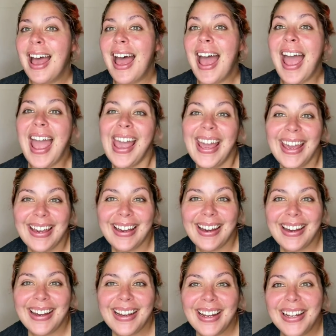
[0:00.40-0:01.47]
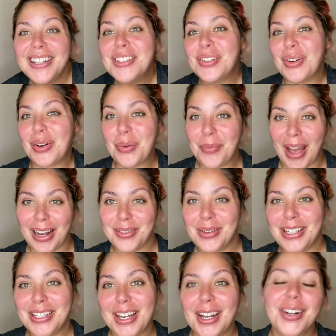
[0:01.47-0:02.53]
Hey guys, welcome back to my
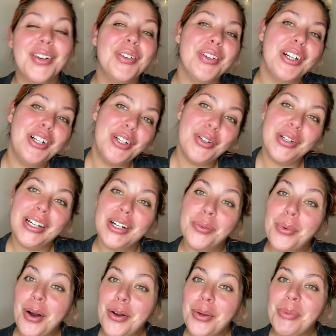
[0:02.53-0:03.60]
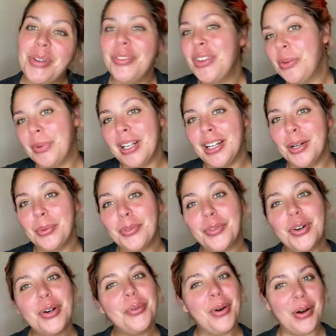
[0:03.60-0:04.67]
channel. If you're new here, welcome. If you've been here
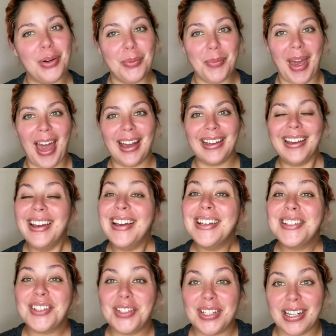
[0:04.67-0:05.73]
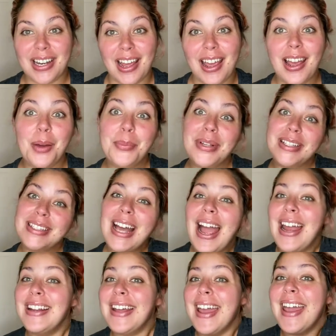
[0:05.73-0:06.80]
before, welcome back. So today I'm
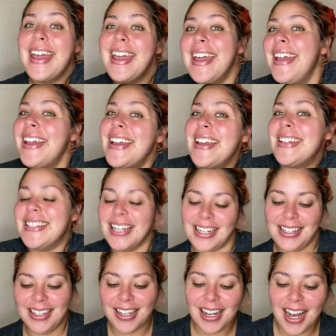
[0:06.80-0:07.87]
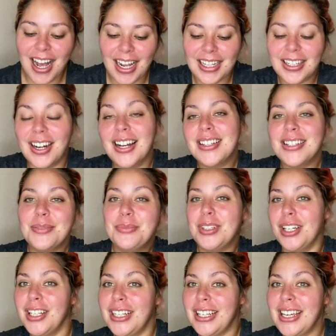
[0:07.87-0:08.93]
excited. I got some
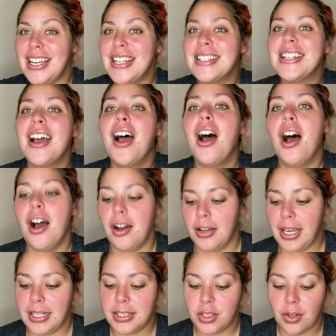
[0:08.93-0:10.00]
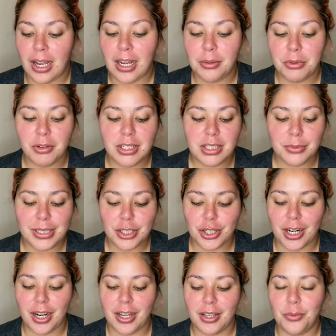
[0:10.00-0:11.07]
goodies. Okay, so I'm going to be
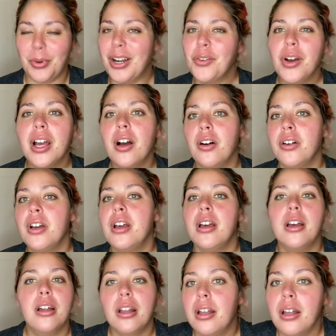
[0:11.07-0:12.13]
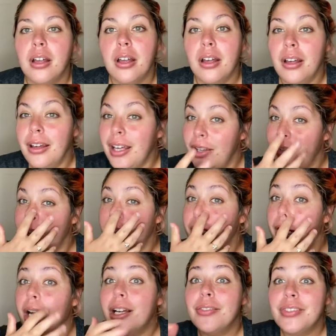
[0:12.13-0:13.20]
trying, if
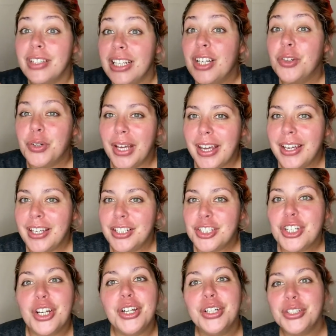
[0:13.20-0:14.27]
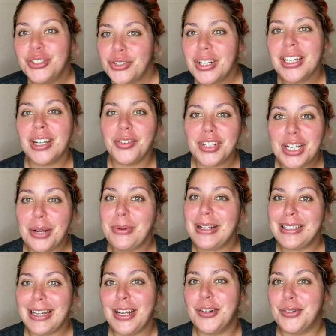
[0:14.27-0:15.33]
you're of legal age, drink every time I
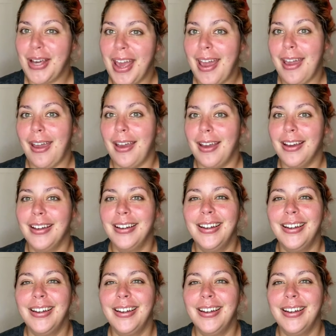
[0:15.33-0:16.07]
say okay.